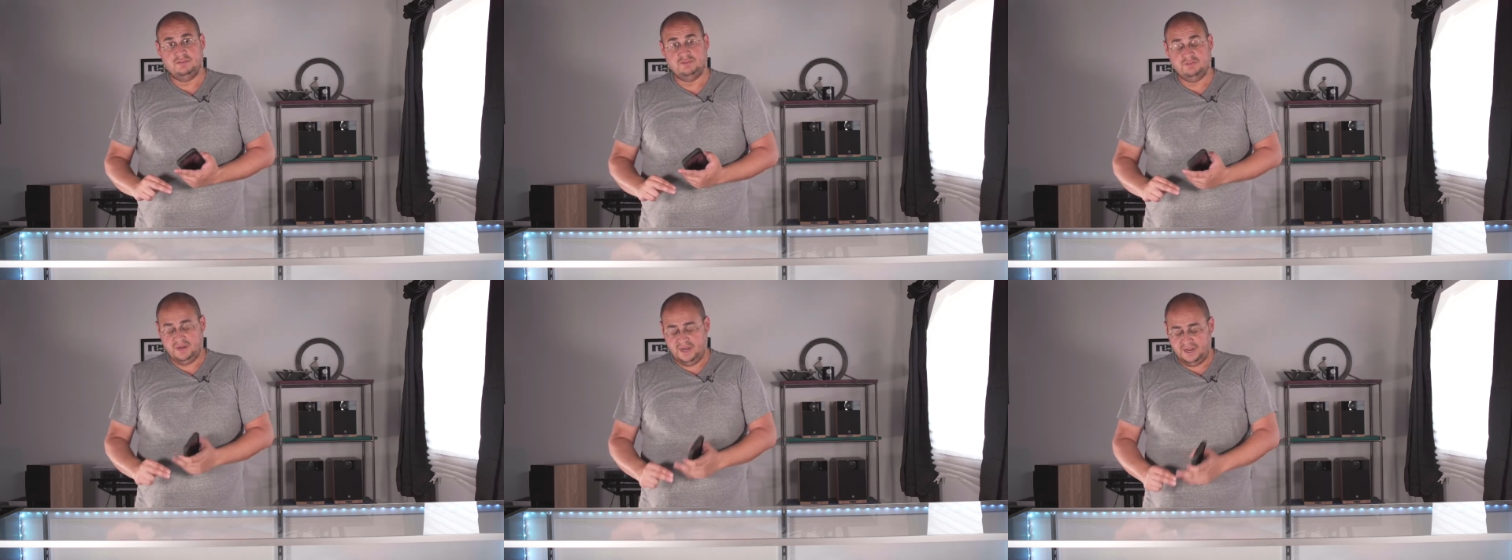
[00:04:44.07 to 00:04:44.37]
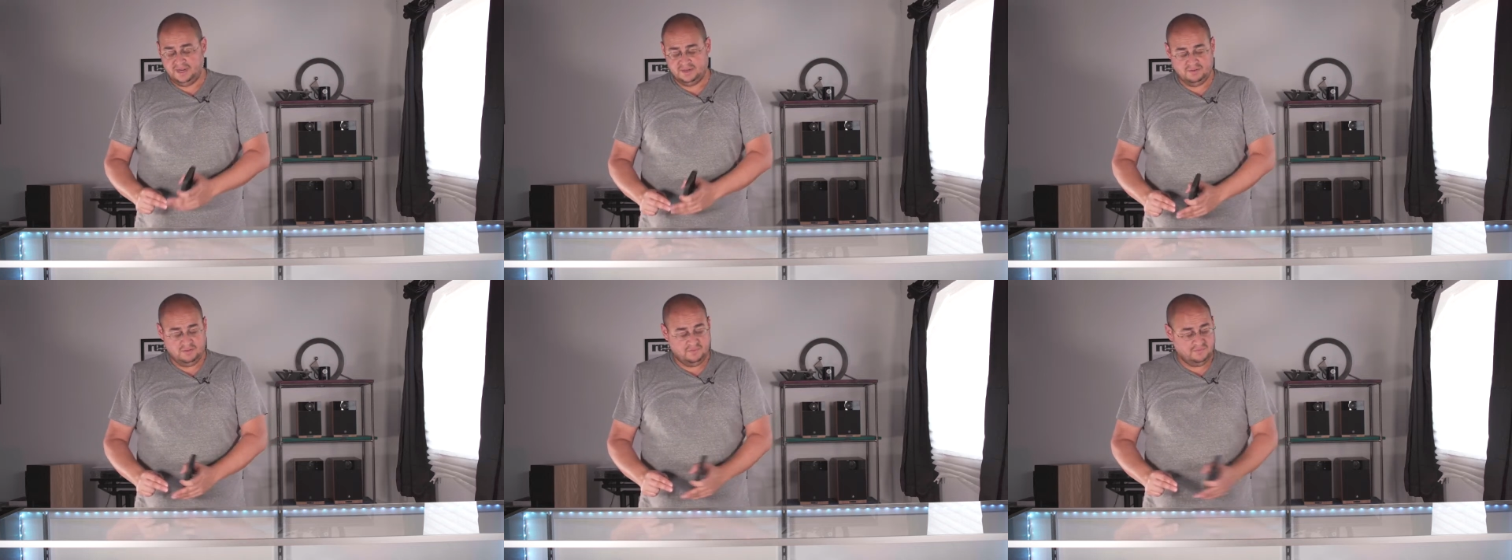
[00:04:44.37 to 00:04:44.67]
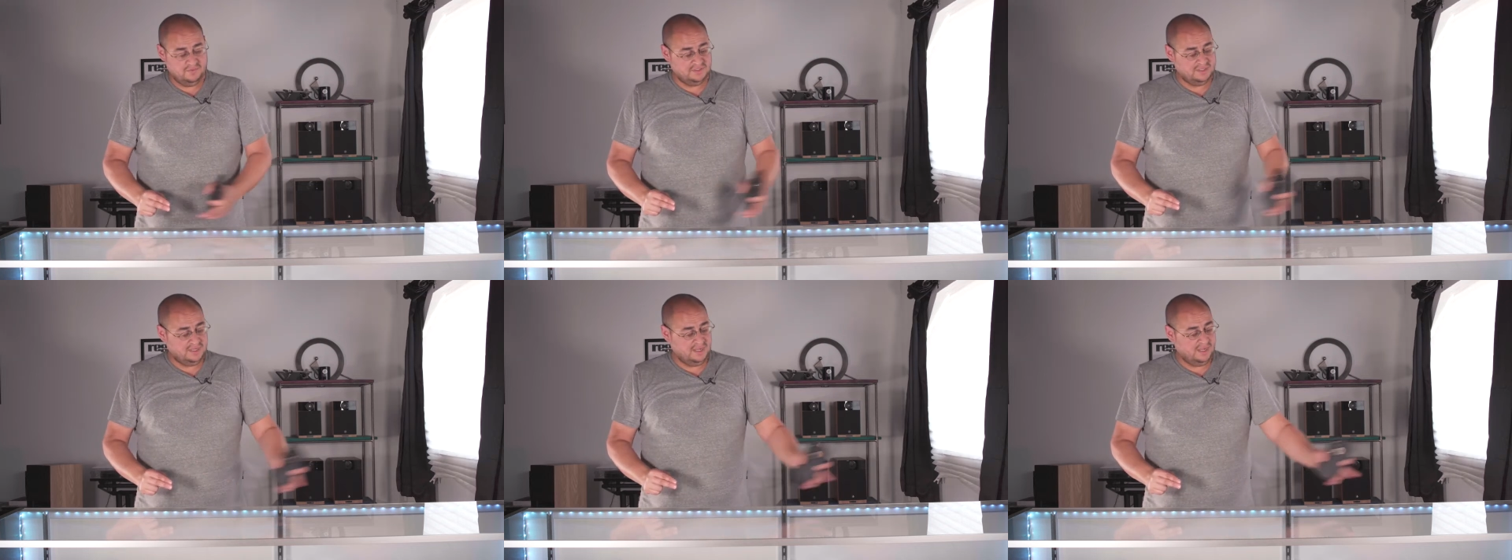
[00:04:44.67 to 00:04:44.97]
tracked
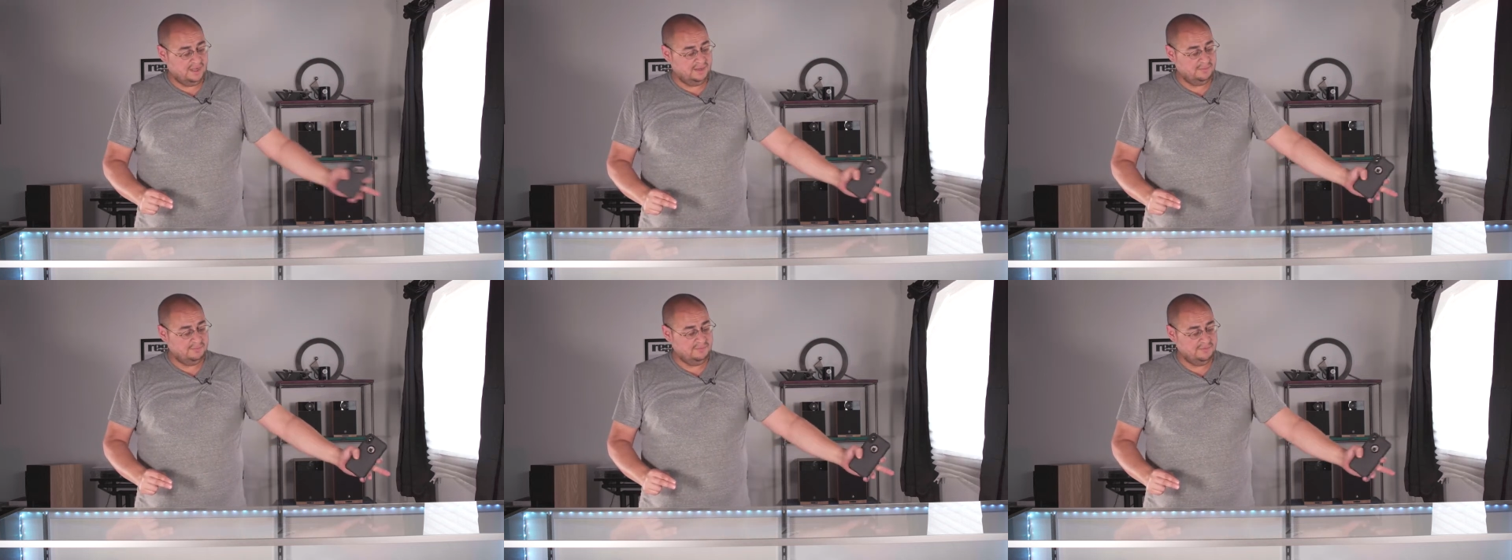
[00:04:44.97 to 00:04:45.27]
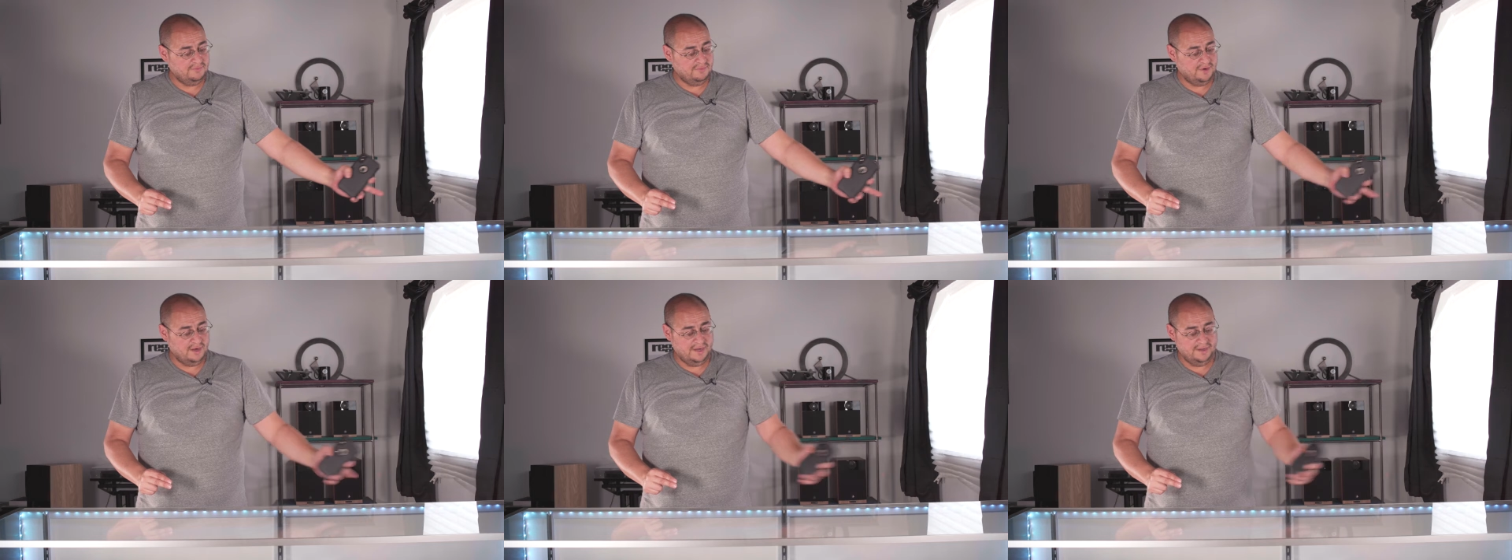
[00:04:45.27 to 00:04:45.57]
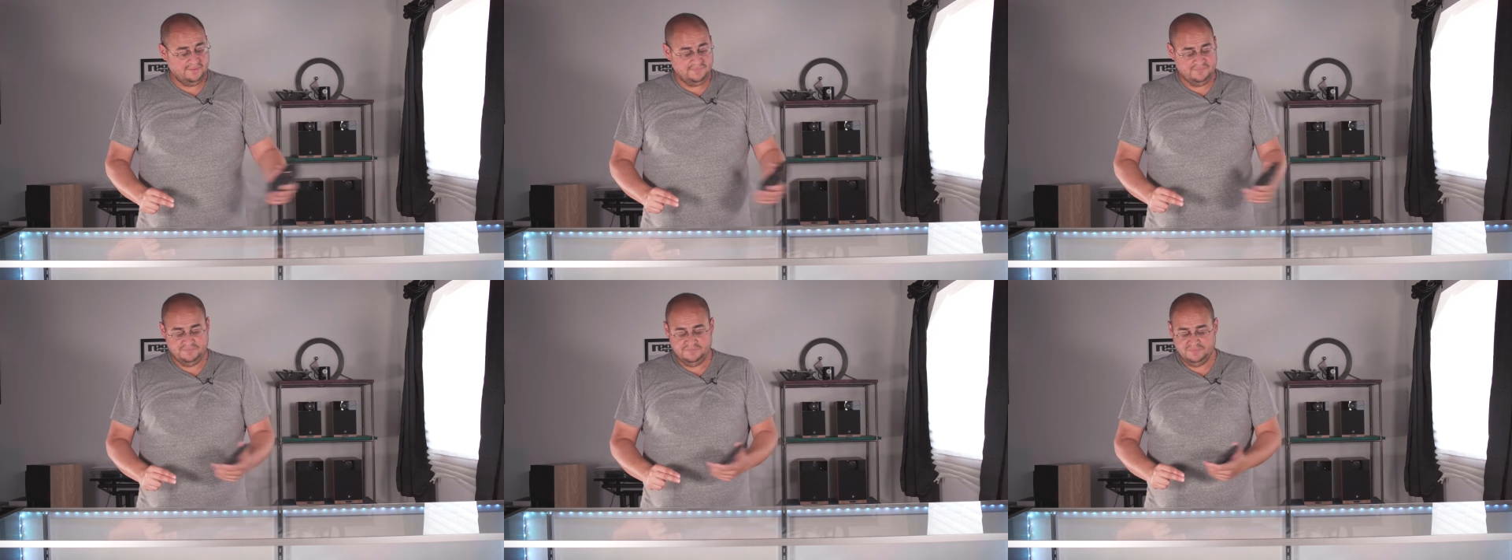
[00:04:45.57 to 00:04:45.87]
over time,
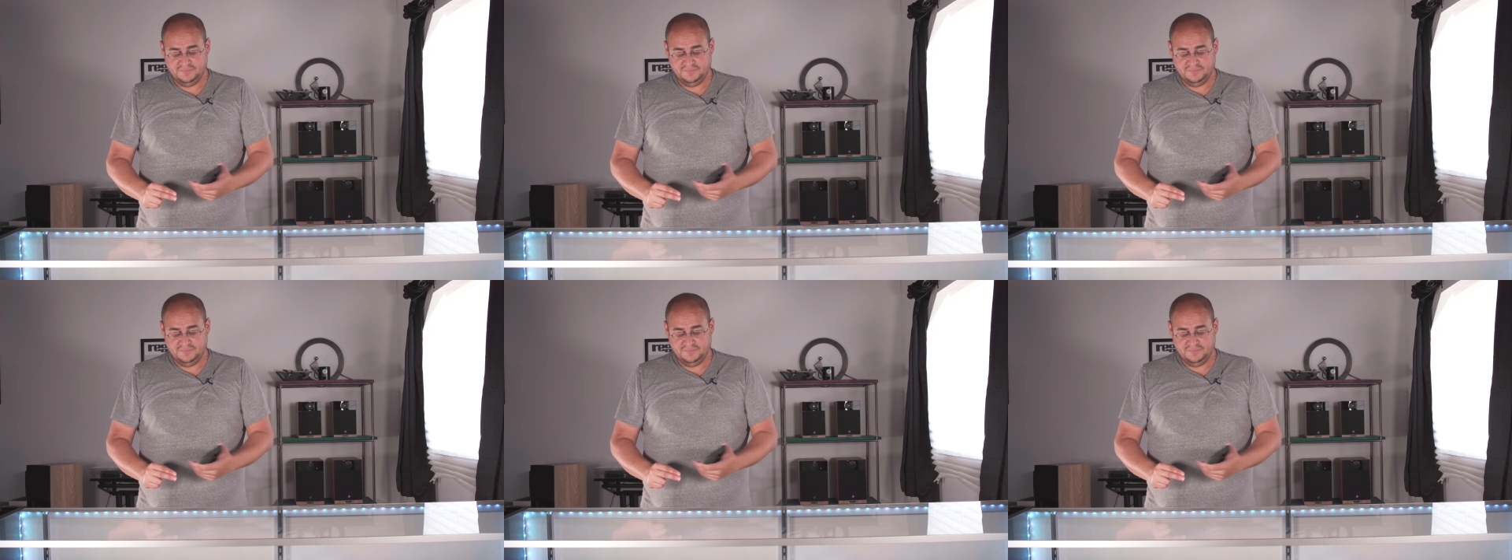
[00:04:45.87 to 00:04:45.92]
right?